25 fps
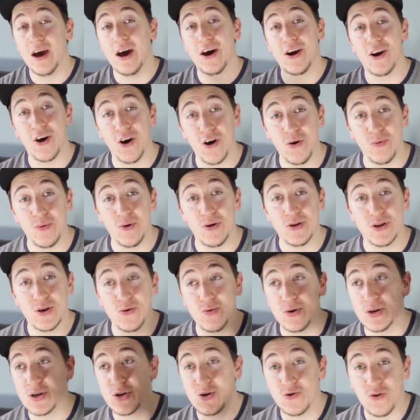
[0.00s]
and I hope you
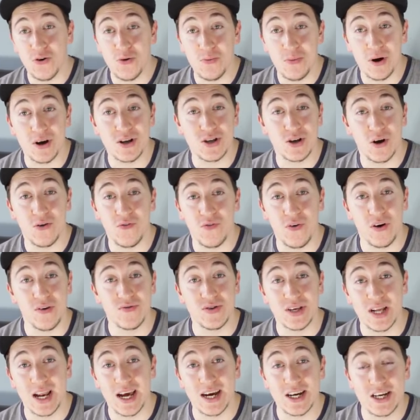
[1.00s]
do enjoy my top
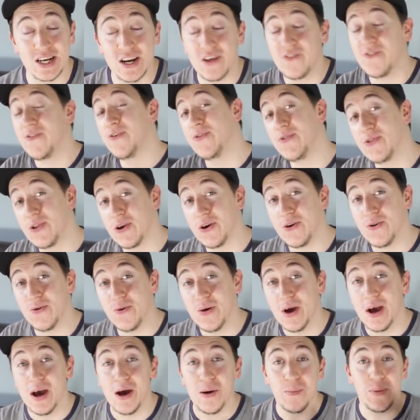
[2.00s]
5 selection. If you do,
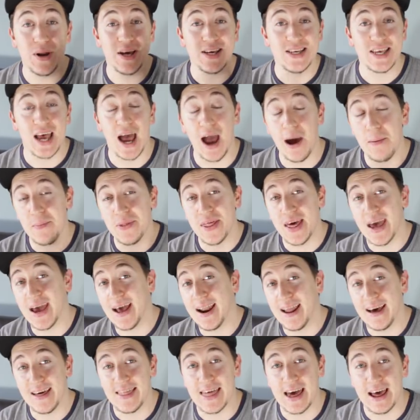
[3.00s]
please hammer the
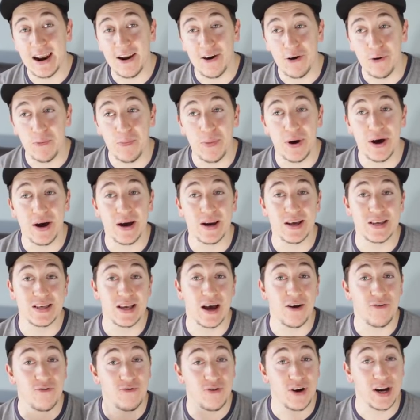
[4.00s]
hell out that like button, as
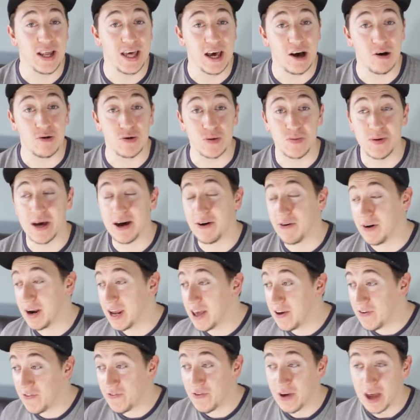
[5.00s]
that really helps me out. And
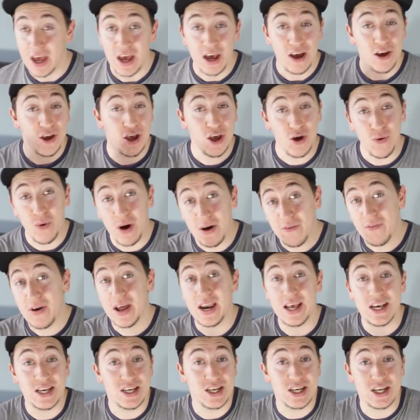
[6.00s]
if you have
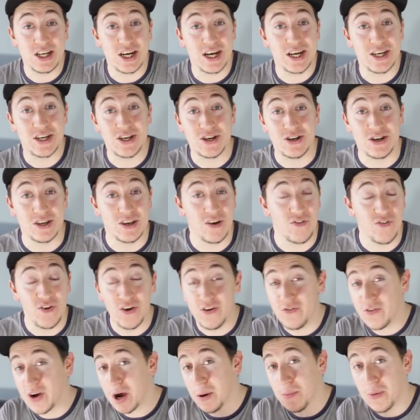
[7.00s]
any suggestions, if
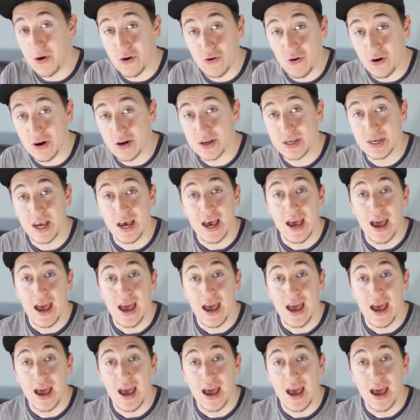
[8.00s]
you've come across